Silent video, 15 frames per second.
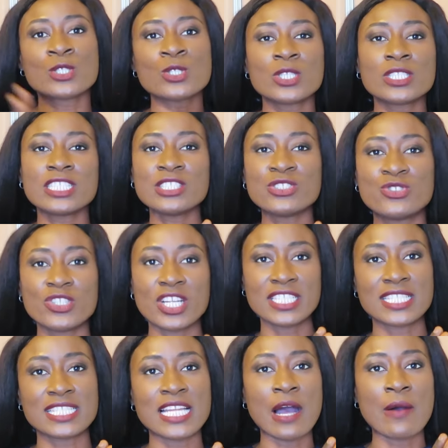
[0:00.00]
so this
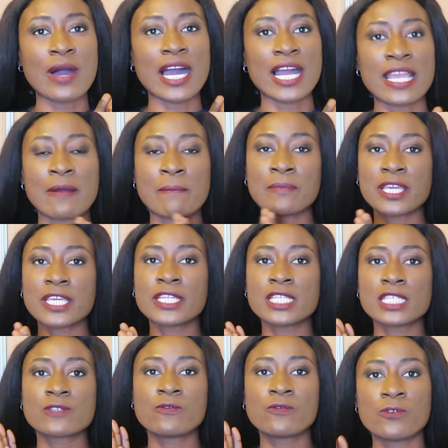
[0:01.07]
dress now i am making
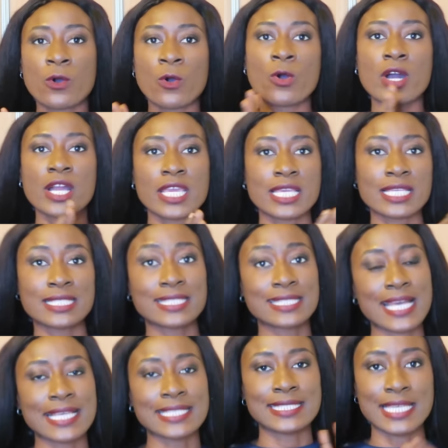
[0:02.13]
it for a
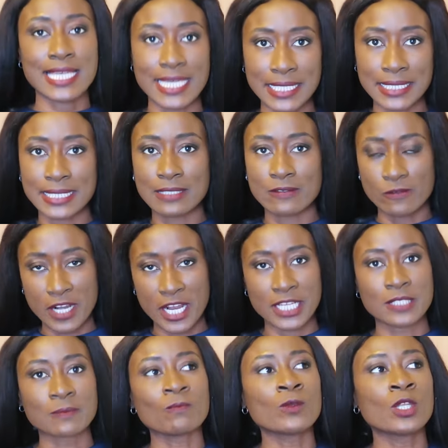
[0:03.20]
size 8
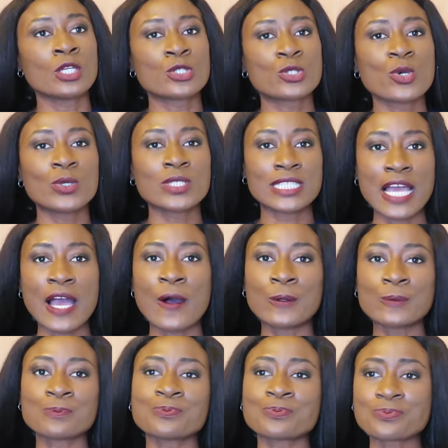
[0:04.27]
right so
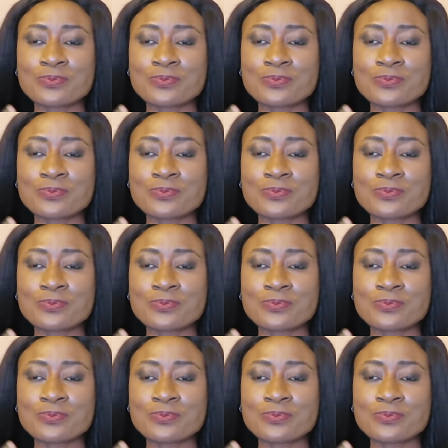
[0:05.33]
now